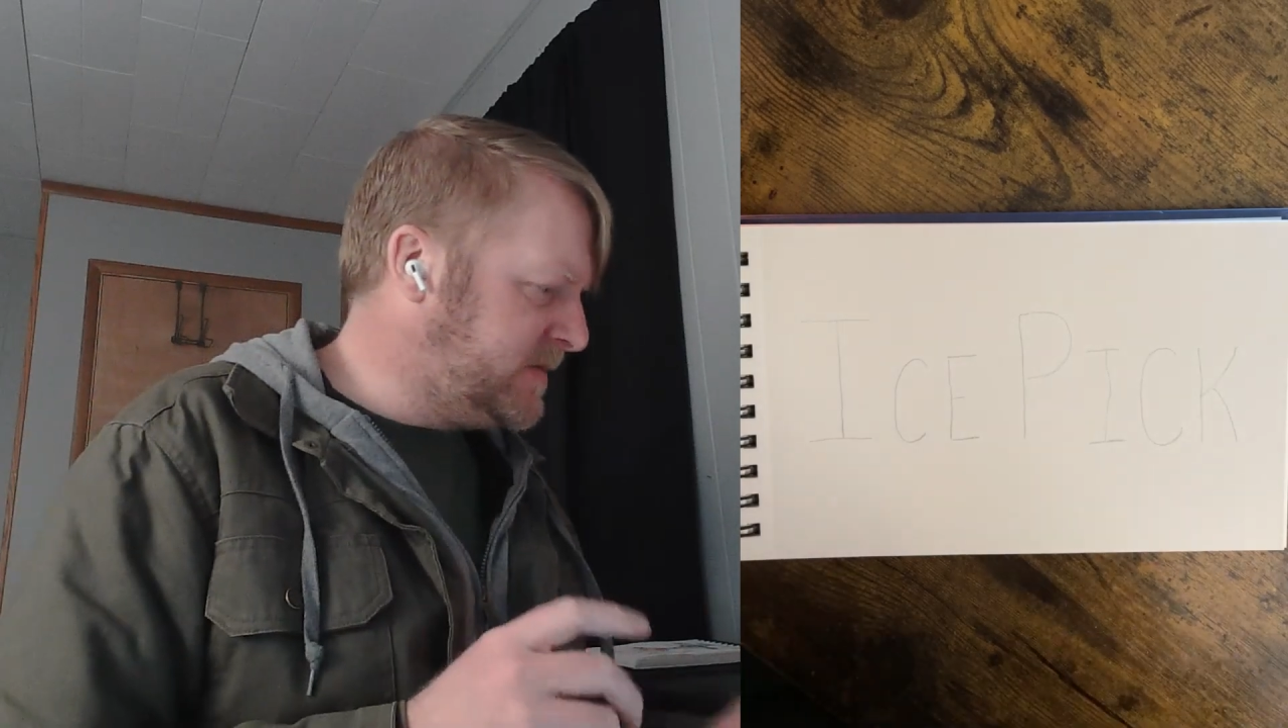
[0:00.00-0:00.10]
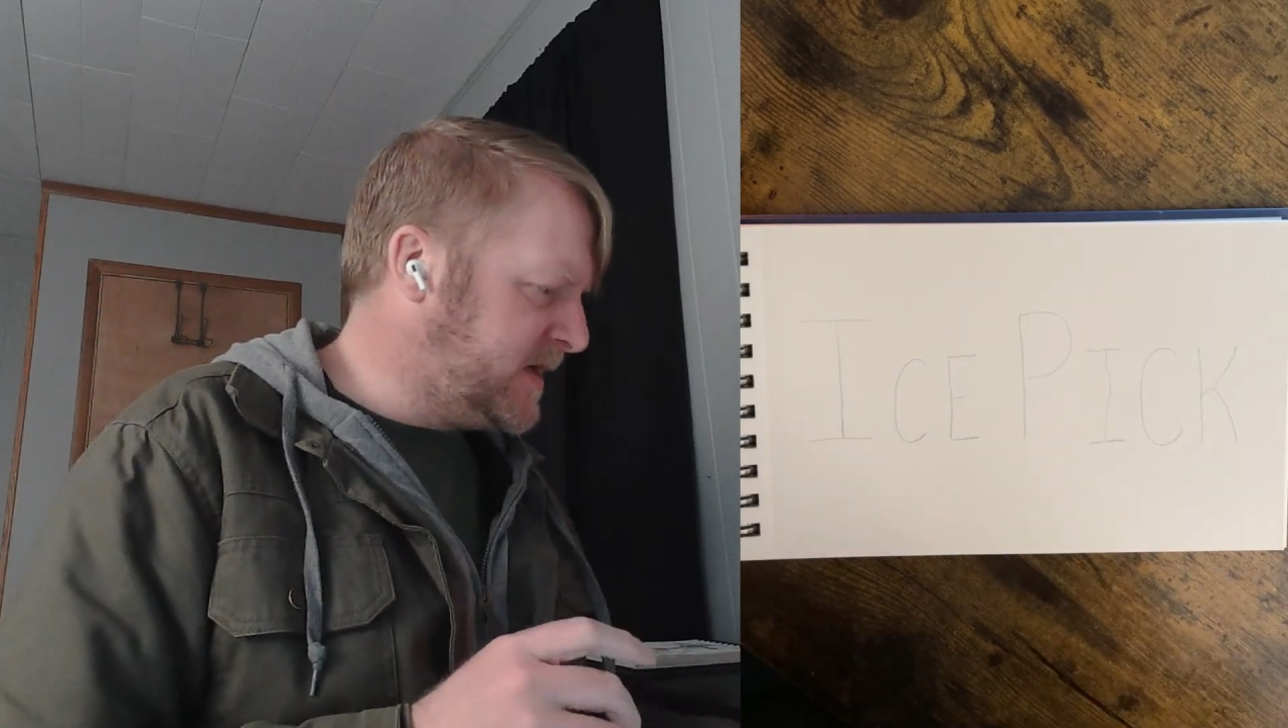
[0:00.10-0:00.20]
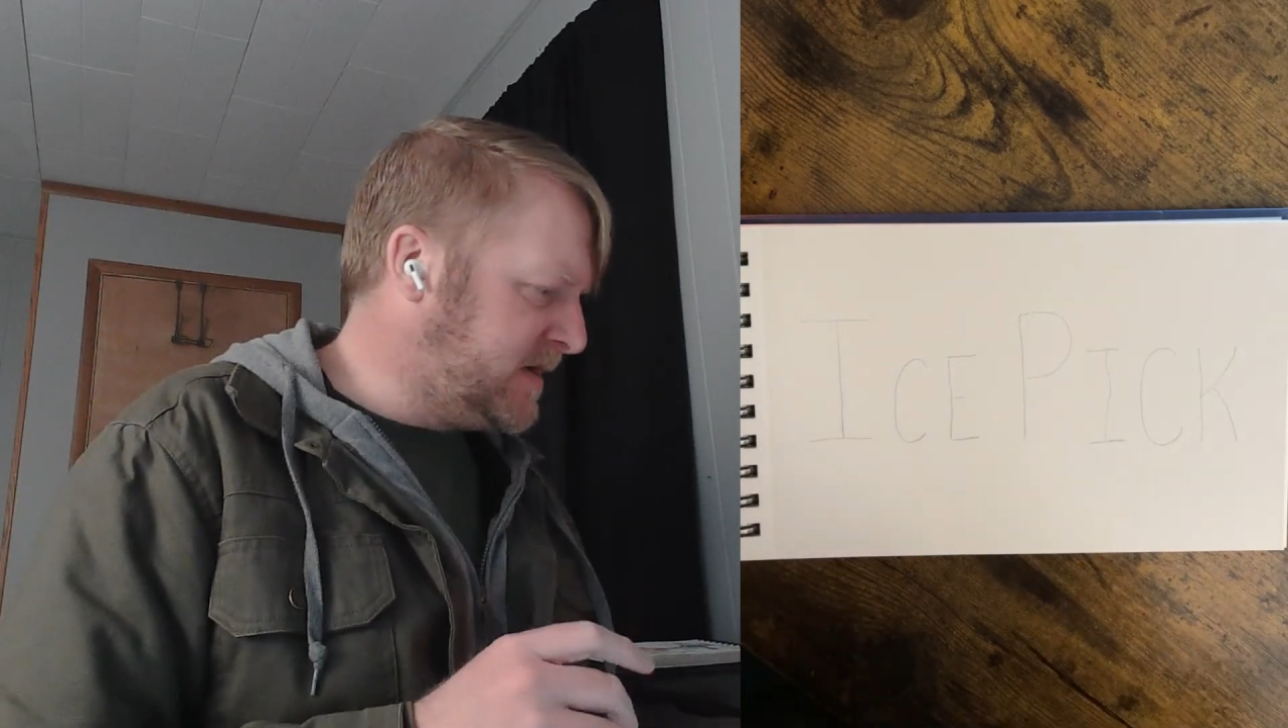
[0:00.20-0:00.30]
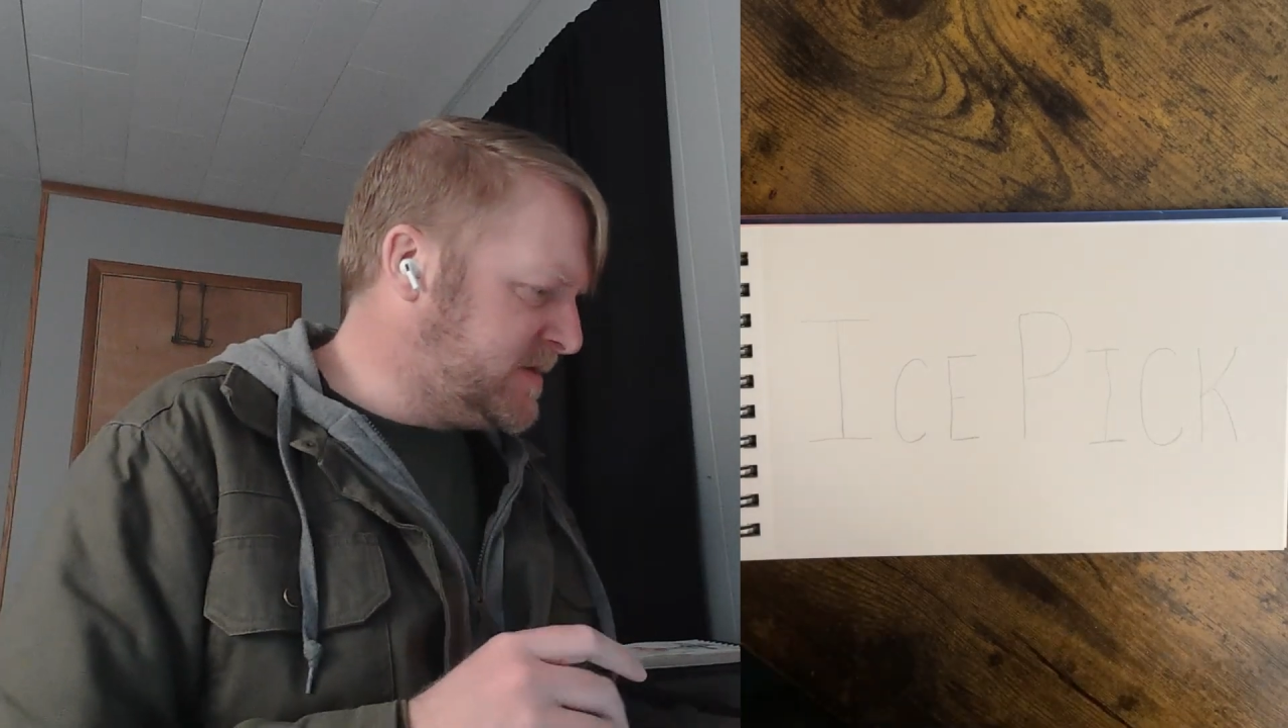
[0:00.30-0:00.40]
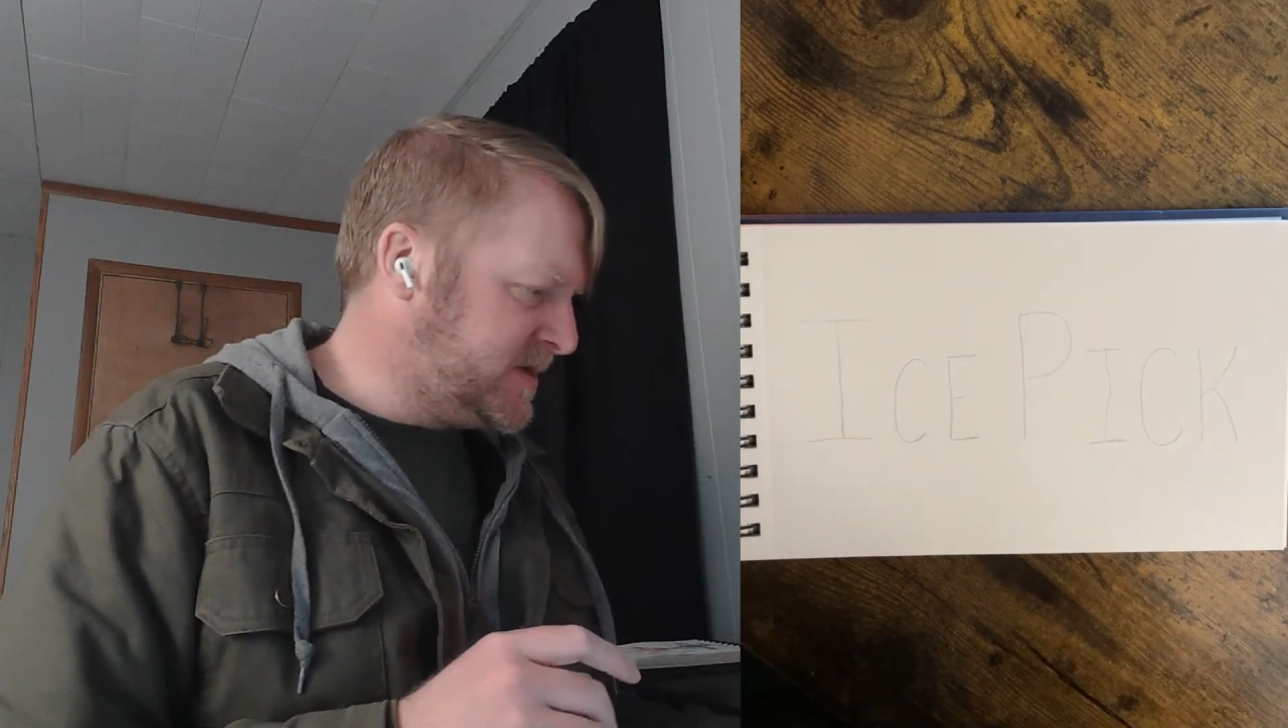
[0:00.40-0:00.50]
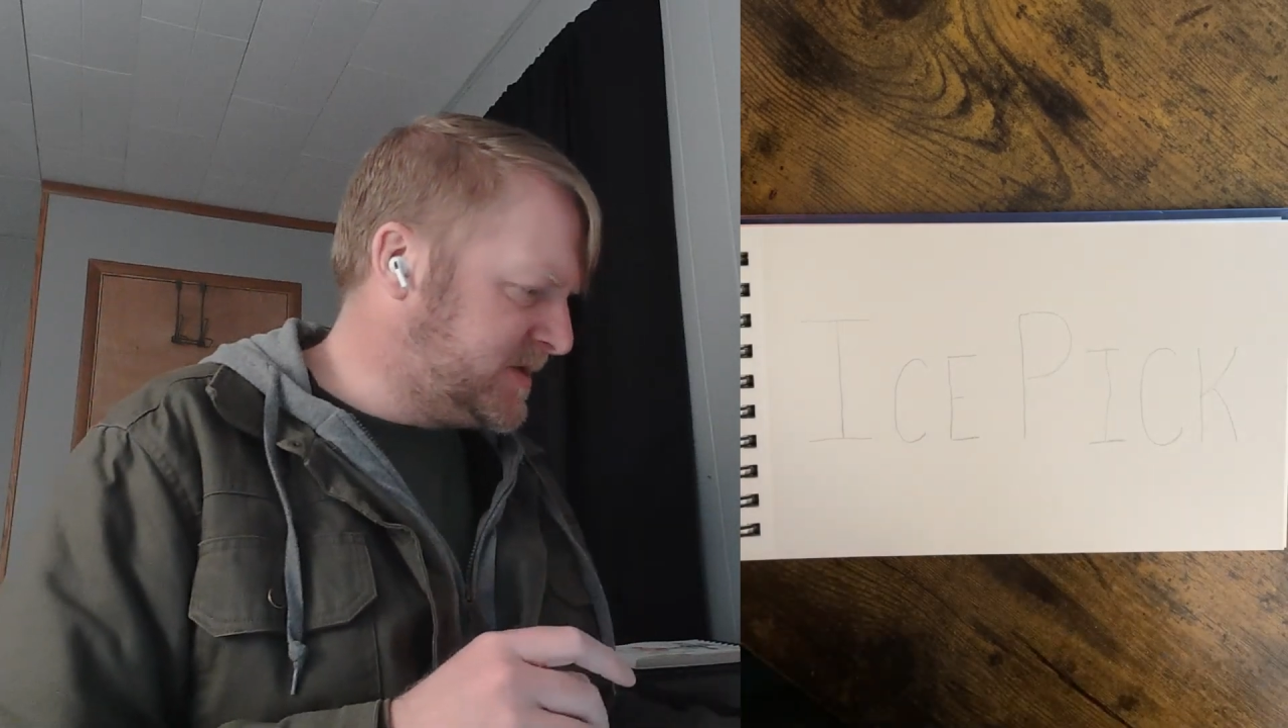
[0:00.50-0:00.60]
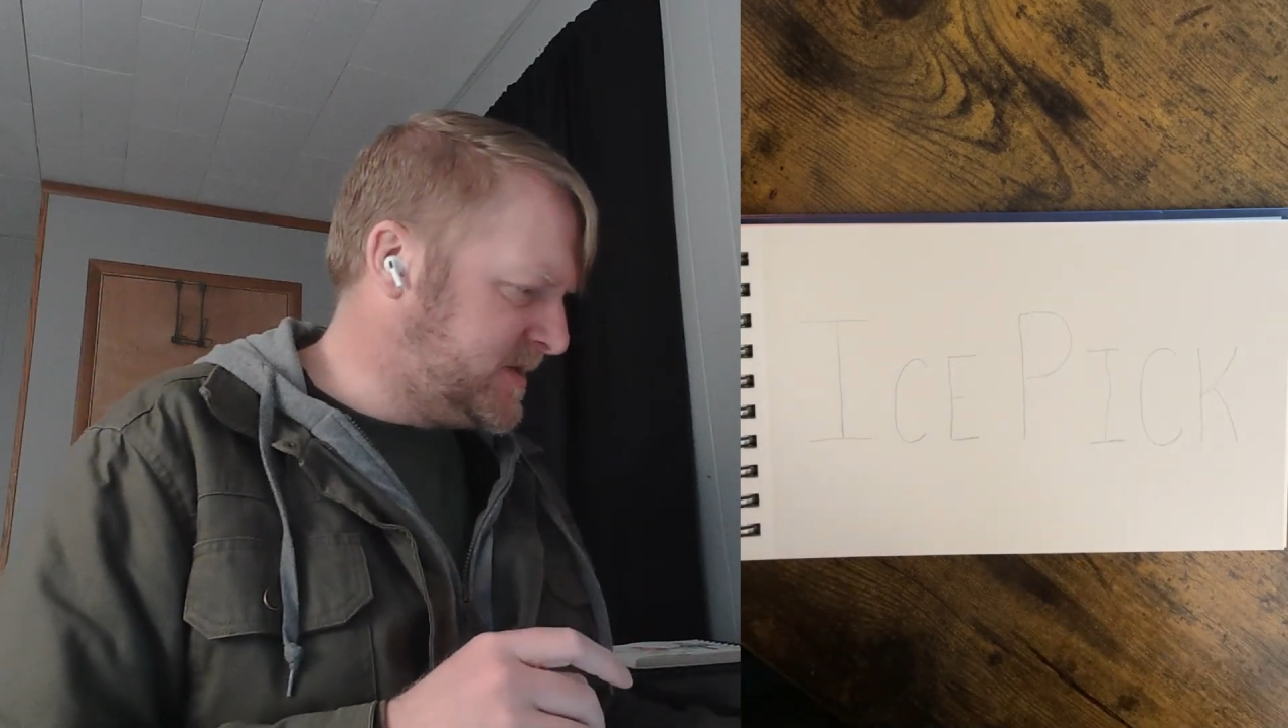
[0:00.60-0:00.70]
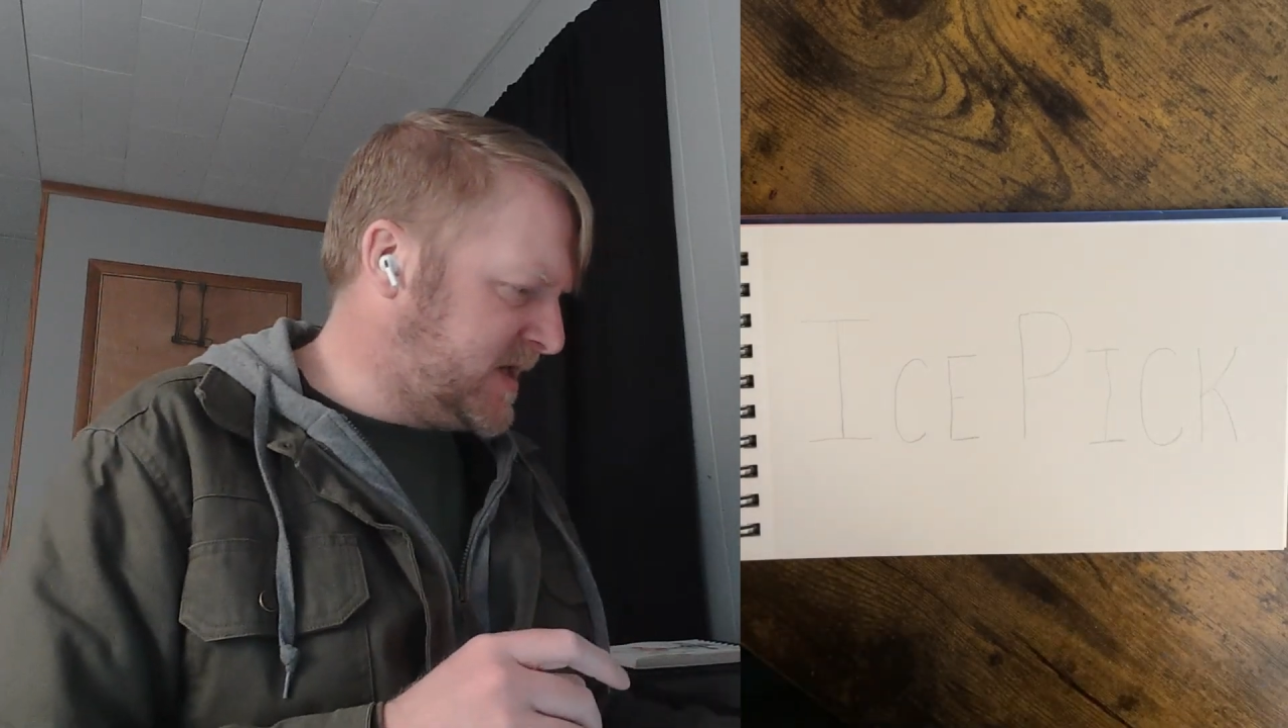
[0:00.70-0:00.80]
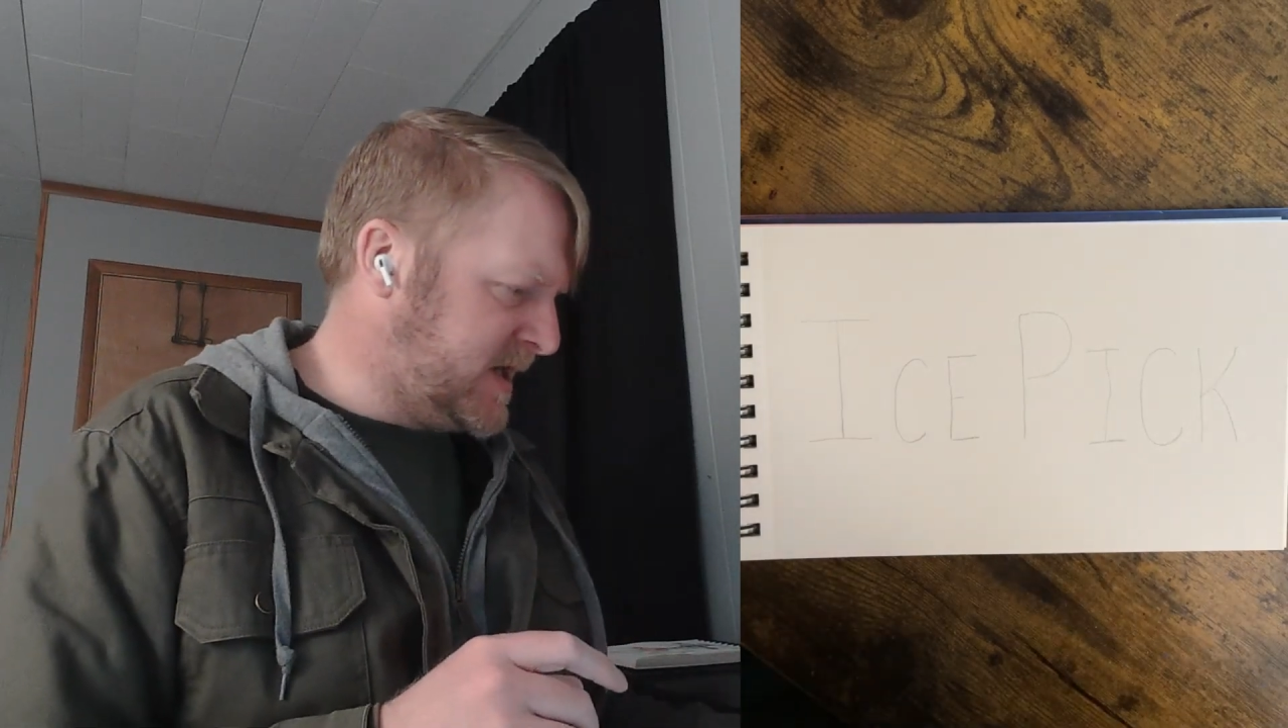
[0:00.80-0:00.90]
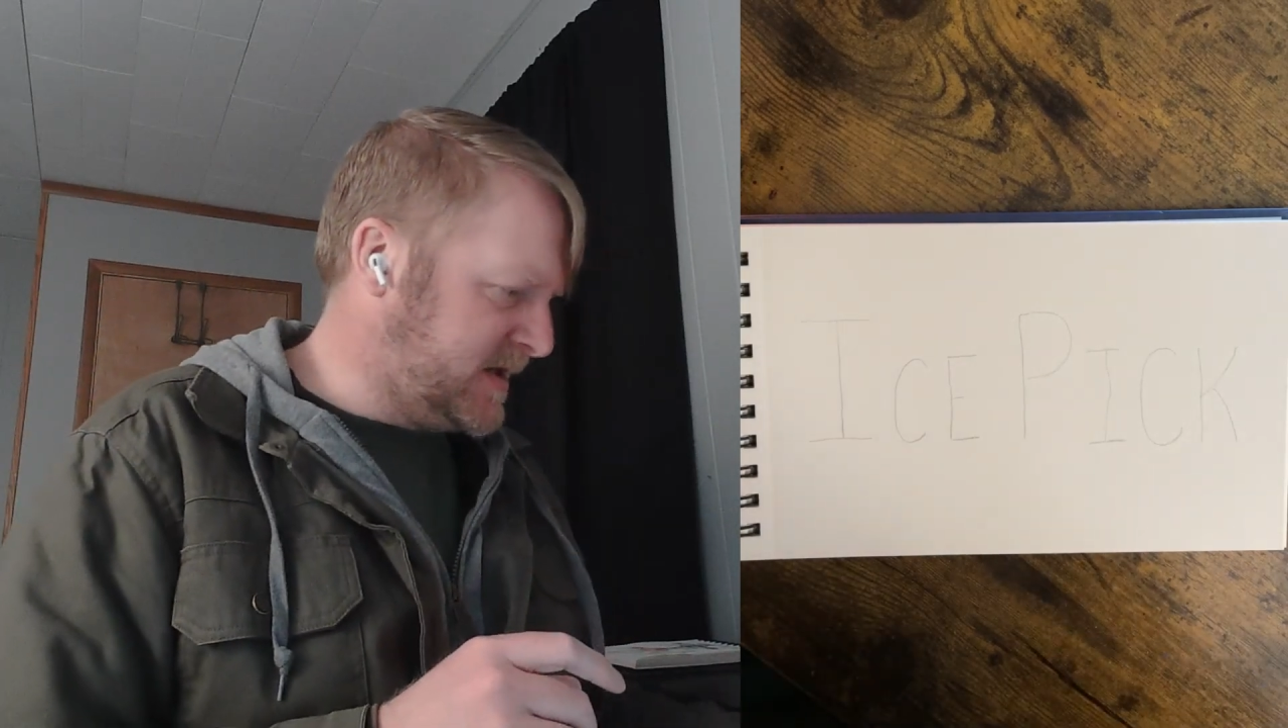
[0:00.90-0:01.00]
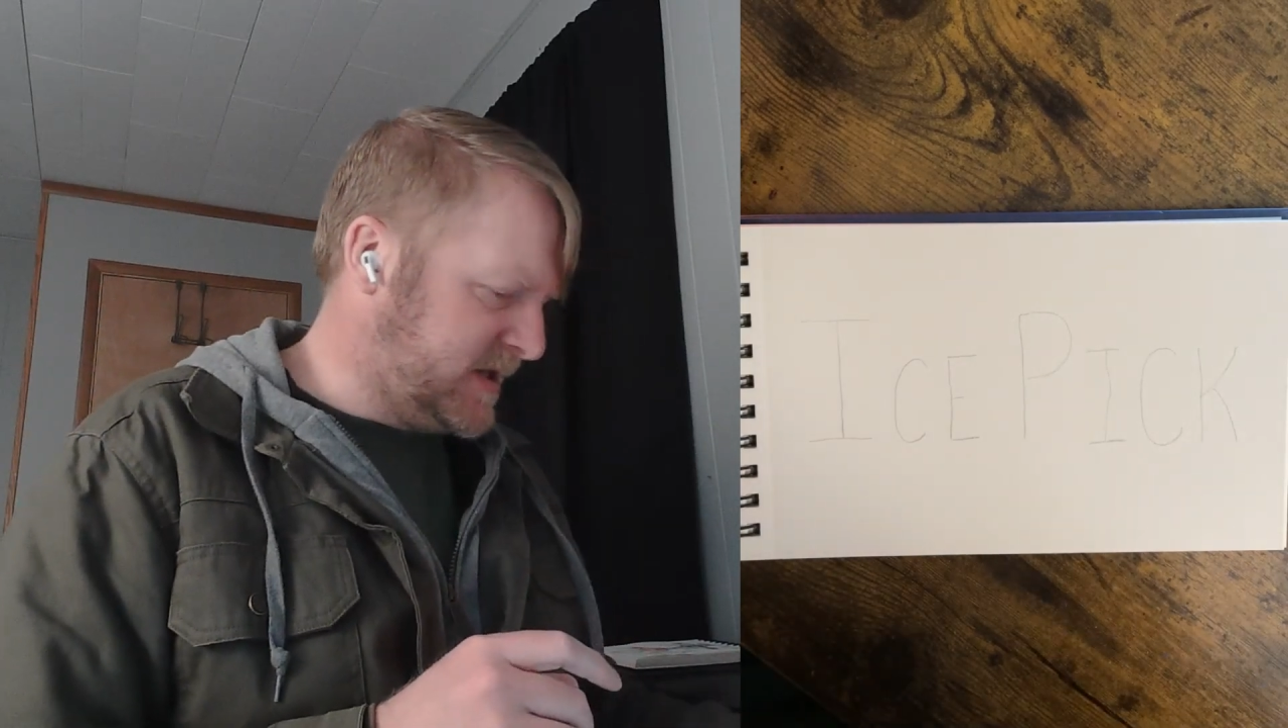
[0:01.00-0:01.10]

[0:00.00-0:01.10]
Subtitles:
any images today.